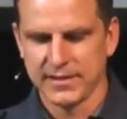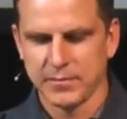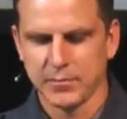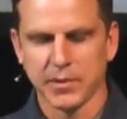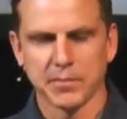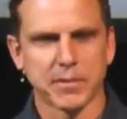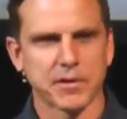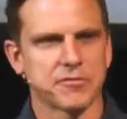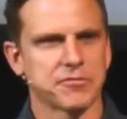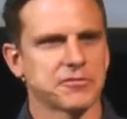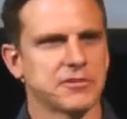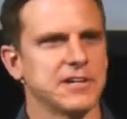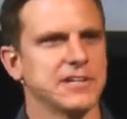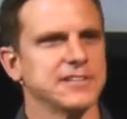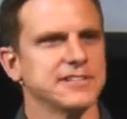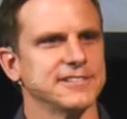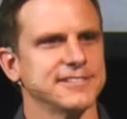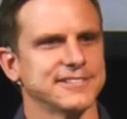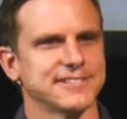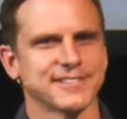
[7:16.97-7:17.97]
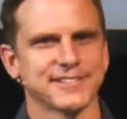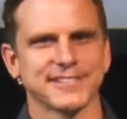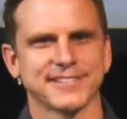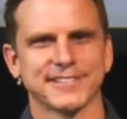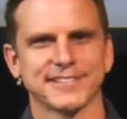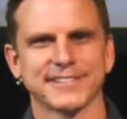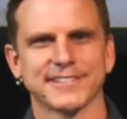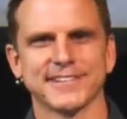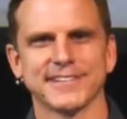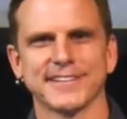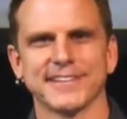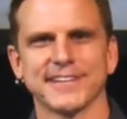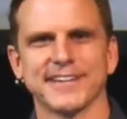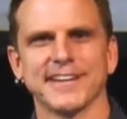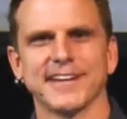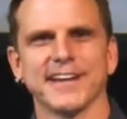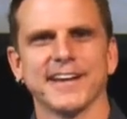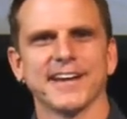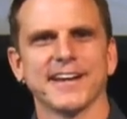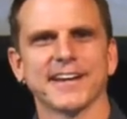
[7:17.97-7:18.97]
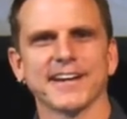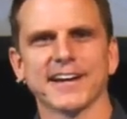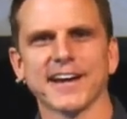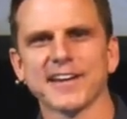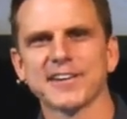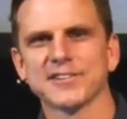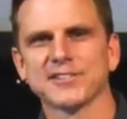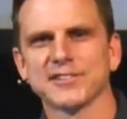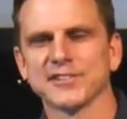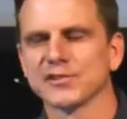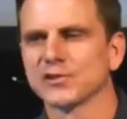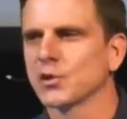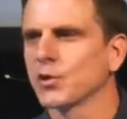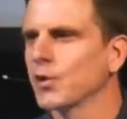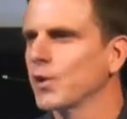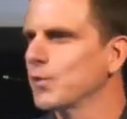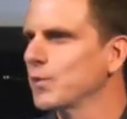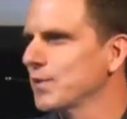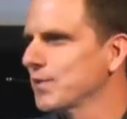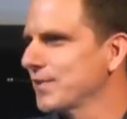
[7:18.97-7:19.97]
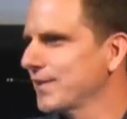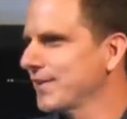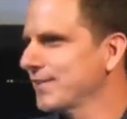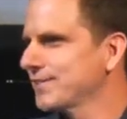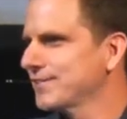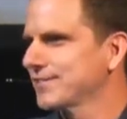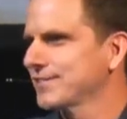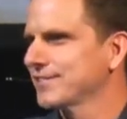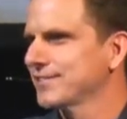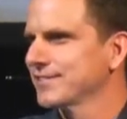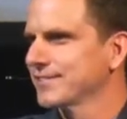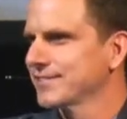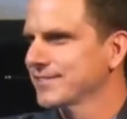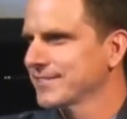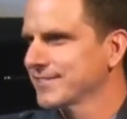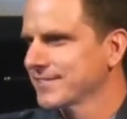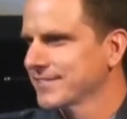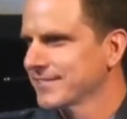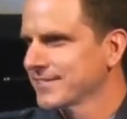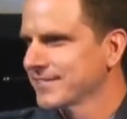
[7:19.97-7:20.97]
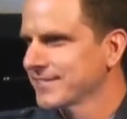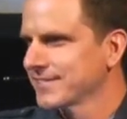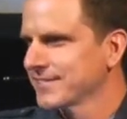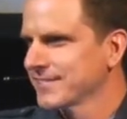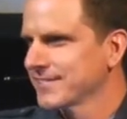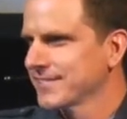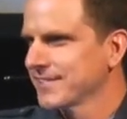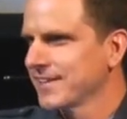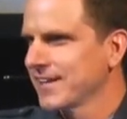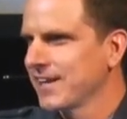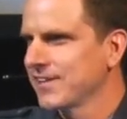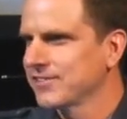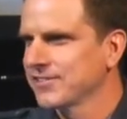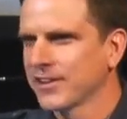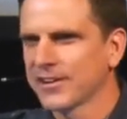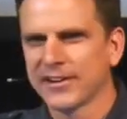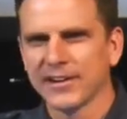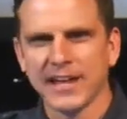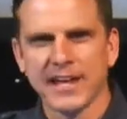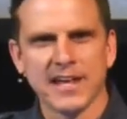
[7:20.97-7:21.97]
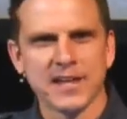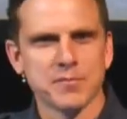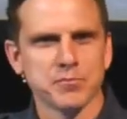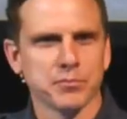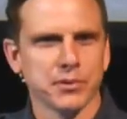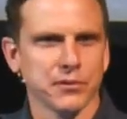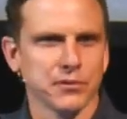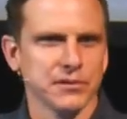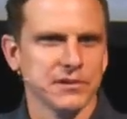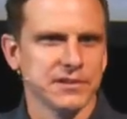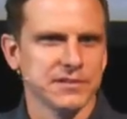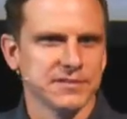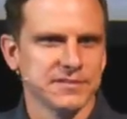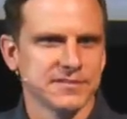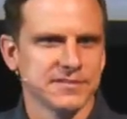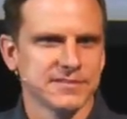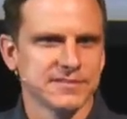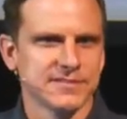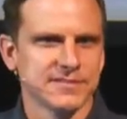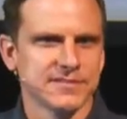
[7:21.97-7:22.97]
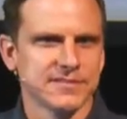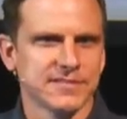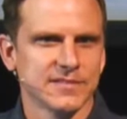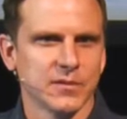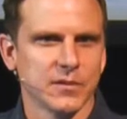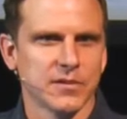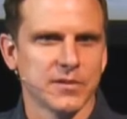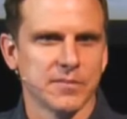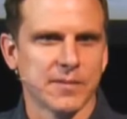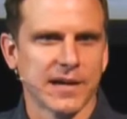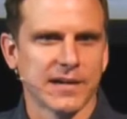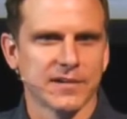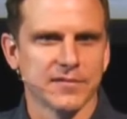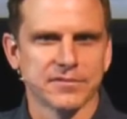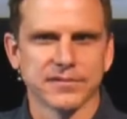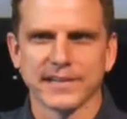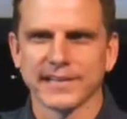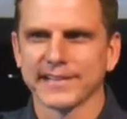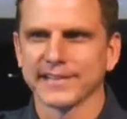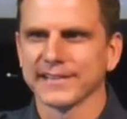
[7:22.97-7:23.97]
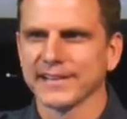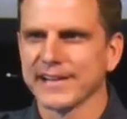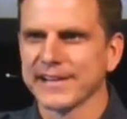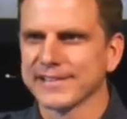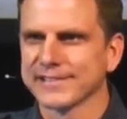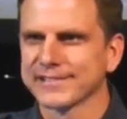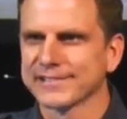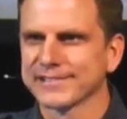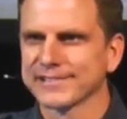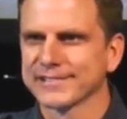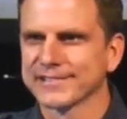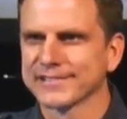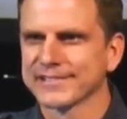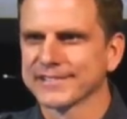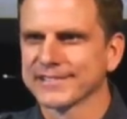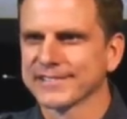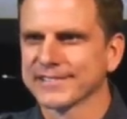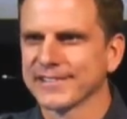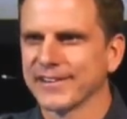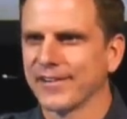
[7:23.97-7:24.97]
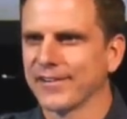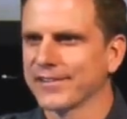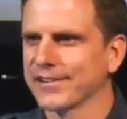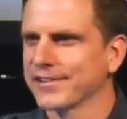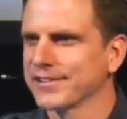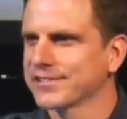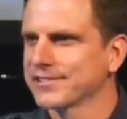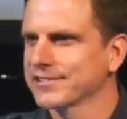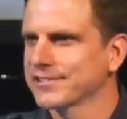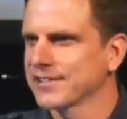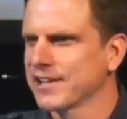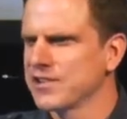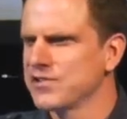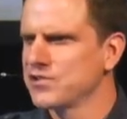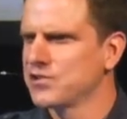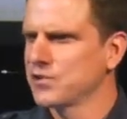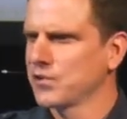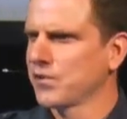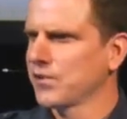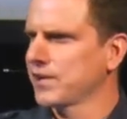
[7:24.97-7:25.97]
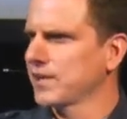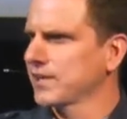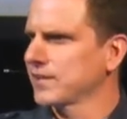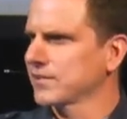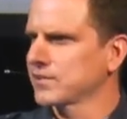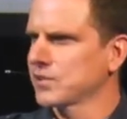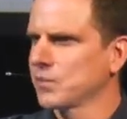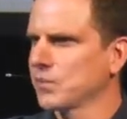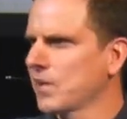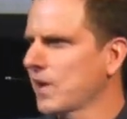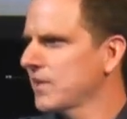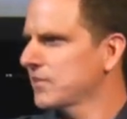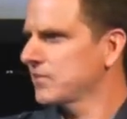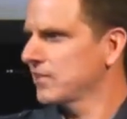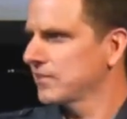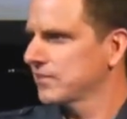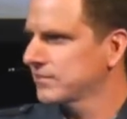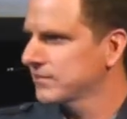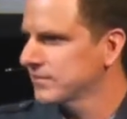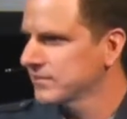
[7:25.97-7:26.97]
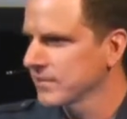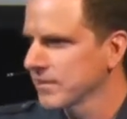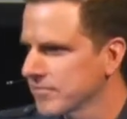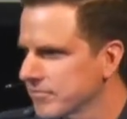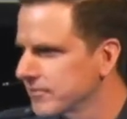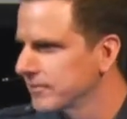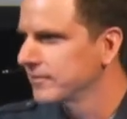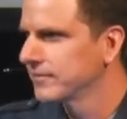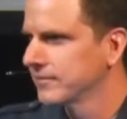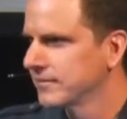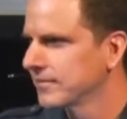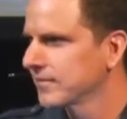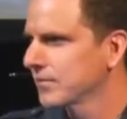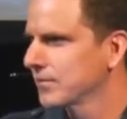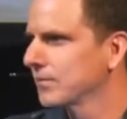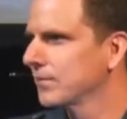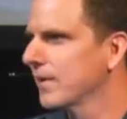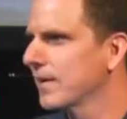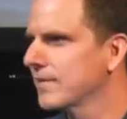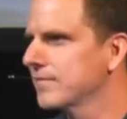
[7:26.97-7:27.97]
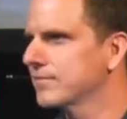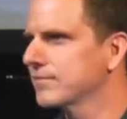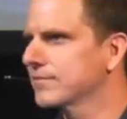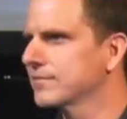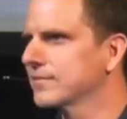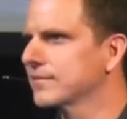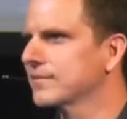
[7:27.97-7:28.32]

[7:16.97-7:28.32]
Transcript: But my friends, God doesn't toy with us. He's not an ant bully with a magnifying glass on us, enjoying to watch us suffer through life.